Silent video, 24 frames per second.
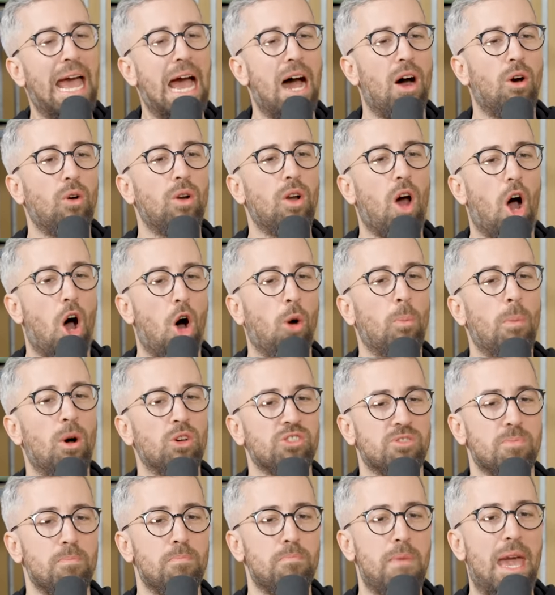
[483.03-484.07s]
out
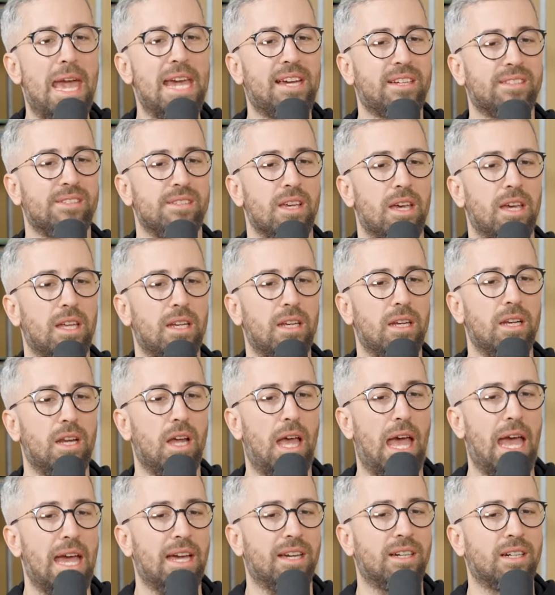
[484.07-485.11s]
almost makes it
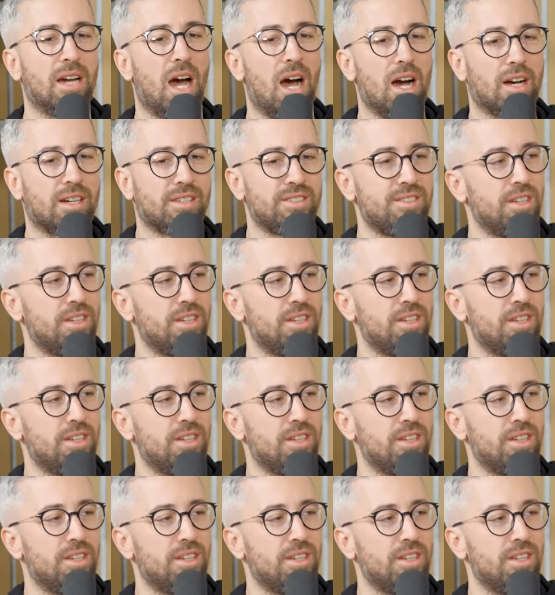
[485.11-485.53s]
a cuck